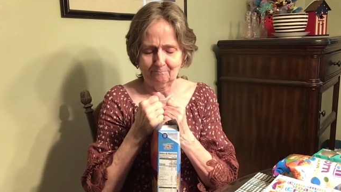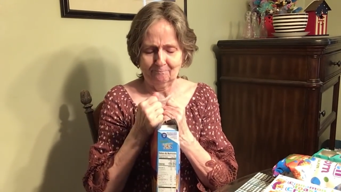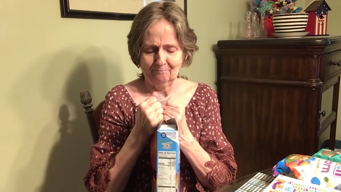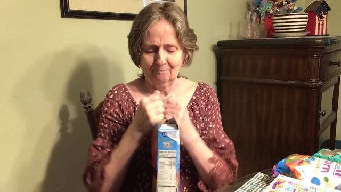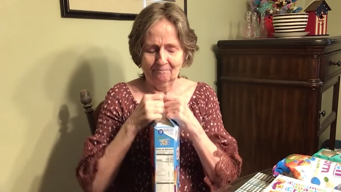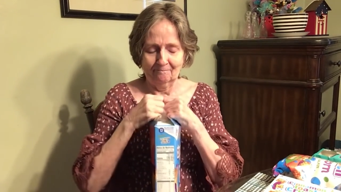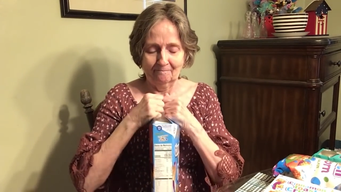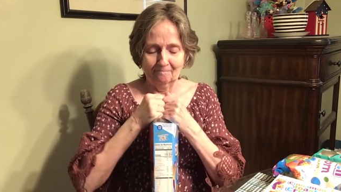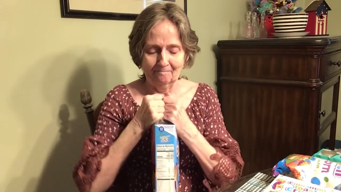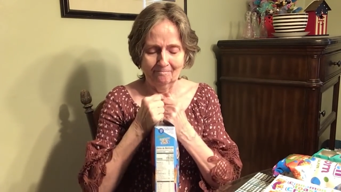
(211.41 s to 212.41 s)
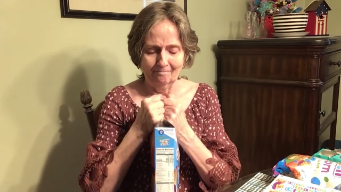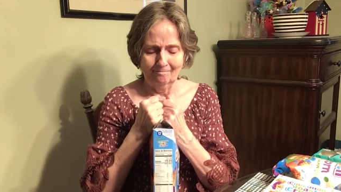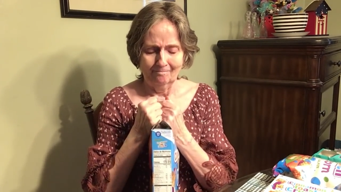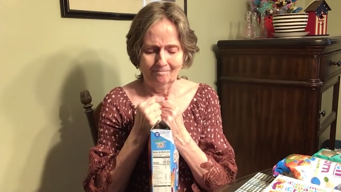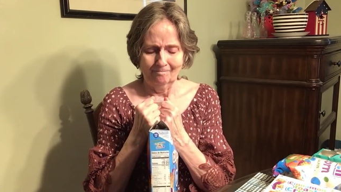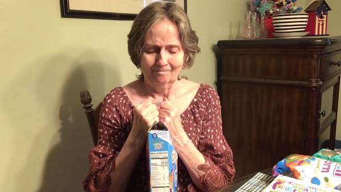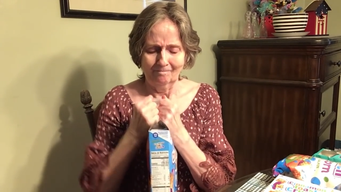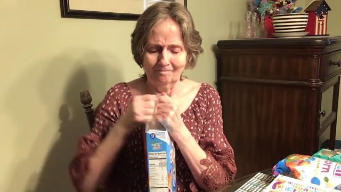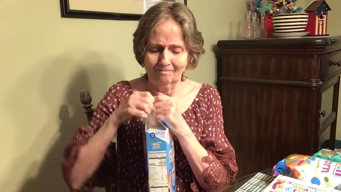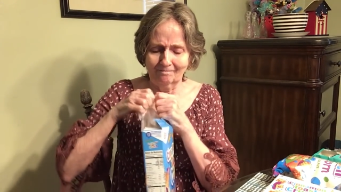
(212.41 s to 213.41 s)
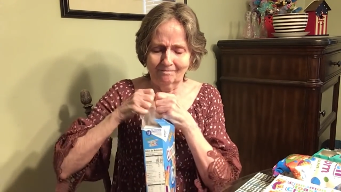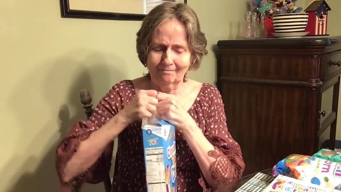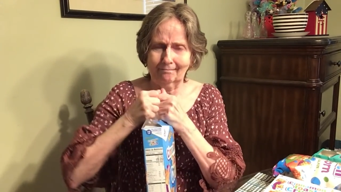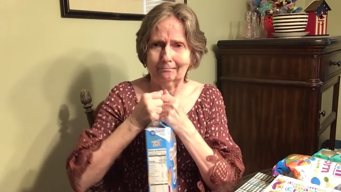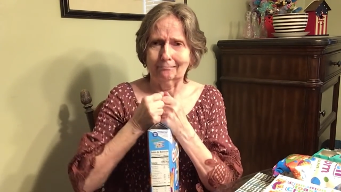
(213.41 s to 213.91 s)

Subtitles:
(no one is talking)